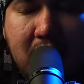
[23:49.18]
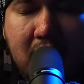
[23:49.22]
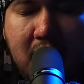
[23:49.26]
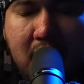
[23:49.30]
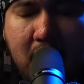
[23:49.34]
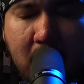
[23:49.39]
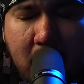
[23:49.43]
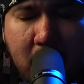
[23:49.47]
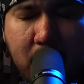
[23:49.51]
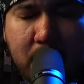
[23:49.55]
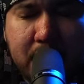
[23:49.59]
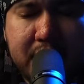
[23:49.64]

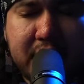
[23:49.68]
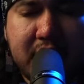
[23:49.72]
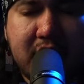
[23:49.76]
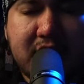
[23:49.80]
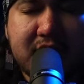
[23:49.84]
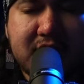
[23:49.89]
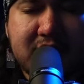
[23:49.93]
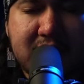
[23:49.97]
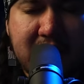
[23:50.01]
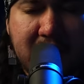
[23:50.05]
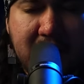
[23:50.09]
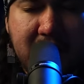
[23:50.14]
Oh,
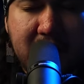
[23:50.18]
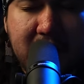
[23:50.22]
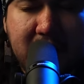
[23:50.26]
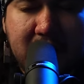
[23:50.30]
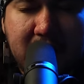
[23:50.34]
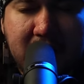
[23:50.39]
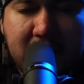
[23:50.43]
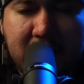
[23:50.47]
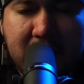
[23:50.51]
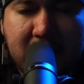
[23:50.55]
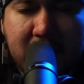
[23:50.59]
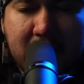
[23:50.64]
not
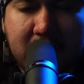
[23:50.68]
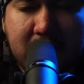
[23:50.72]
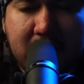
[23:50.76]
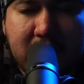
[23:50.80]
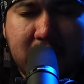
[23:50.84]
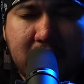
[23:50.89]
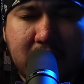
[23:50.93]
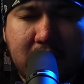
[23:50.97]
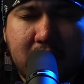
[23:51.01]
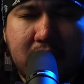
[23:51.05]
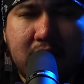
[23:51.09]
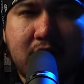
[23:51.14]

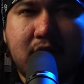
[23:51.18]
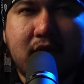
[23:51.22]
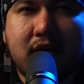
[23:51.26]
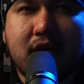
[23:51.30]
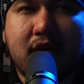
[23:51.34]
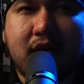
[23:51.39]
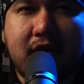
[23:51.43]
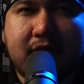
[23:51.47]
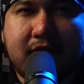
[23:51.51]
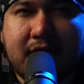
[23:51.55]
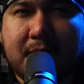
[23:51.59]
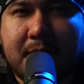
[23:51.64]

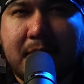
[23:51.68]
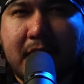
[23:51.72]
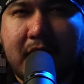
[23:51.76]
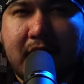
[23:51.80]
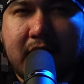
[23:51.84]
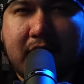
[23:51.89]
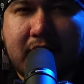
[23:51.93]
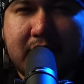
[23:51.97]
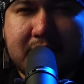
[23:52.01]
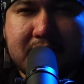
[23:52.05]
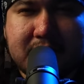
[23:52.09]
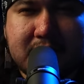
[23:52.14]

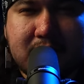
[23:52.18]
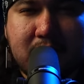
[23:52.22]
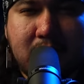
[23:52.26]
Everybody, it's